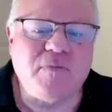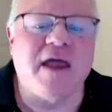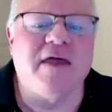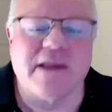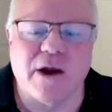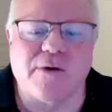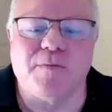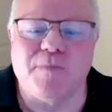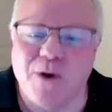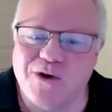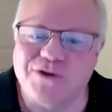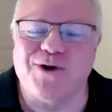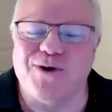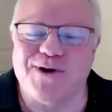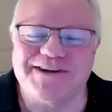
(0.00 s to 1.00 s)
And they were
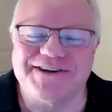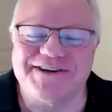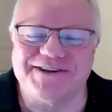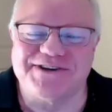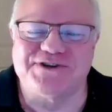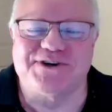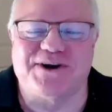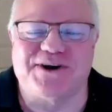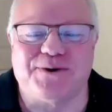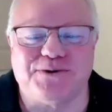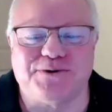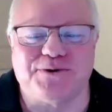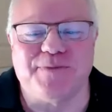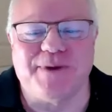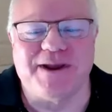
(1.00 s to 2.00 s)
both going to the
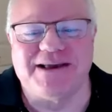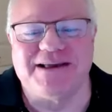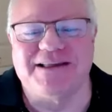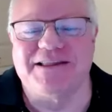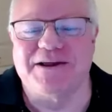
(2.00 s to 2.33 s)
shareholder meeting,